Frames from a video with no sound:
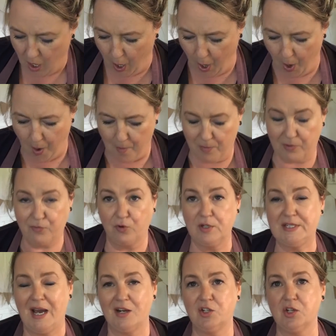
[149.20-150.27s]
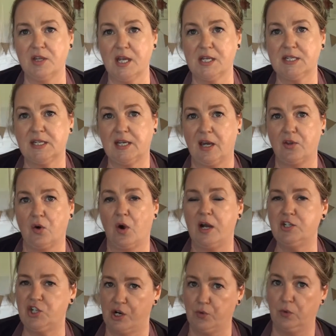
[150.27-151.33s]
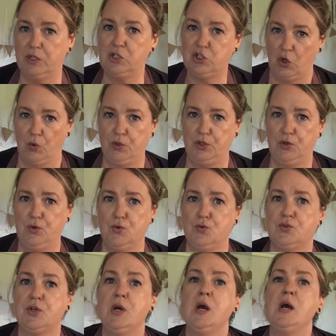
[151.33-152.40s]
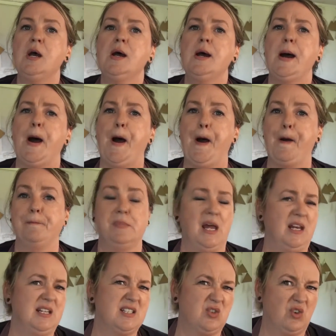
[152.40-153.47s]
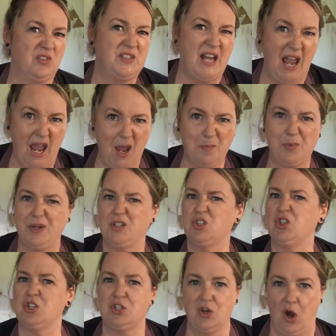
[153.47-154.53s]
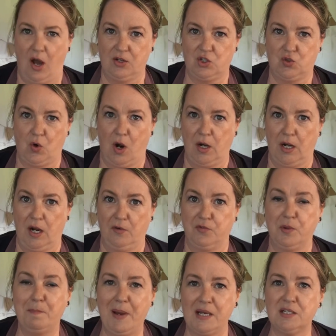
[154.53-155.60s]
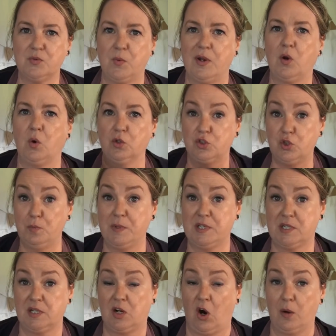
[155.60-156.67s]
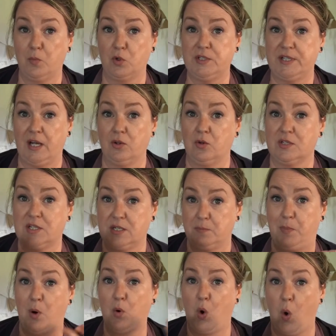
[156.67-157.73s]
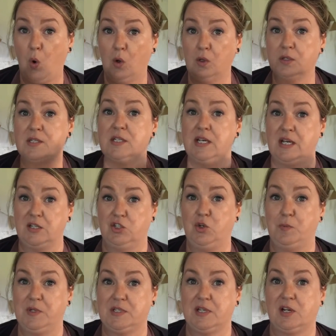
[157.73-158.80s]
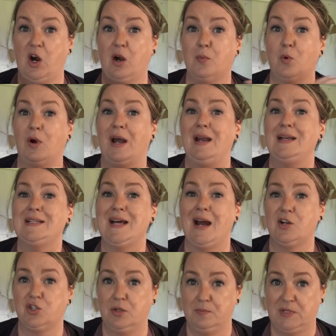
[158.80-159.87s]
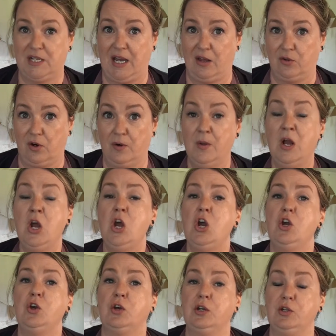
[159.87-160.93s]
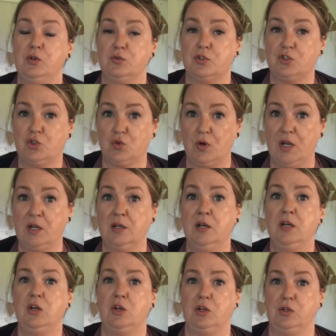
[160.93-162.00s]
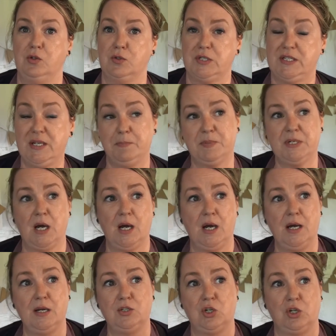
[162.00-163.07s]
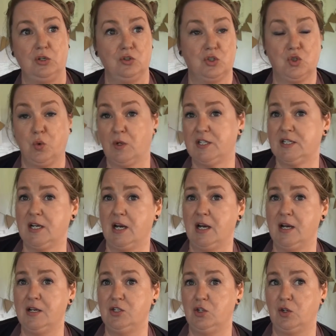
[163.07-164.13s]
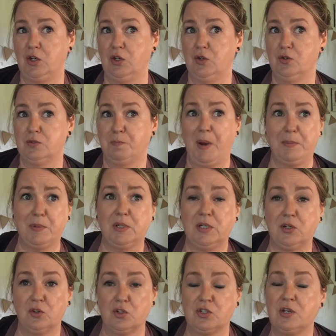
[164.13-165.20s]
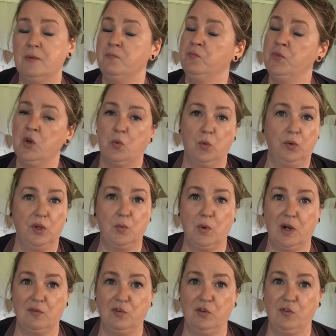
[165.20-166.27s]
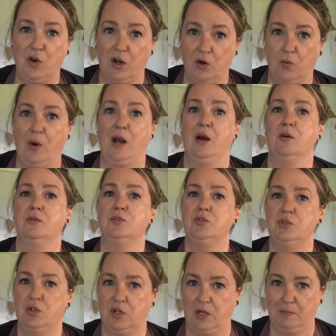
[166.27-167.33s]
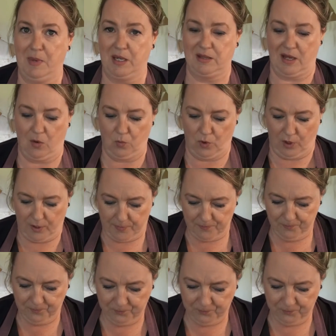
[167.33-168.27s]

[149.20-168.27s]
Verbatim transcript: But for attaching things together, I generally don't use any sort of tape. It's just not strong enough. The best way to hold two pieces of cardboard together is to poke holes in two pieces of cardboard and attach them together. You can use string, you can use zip ties, you can use twist ties, you can use pipe cleaners. Really, whatever you've got around, you can make that work.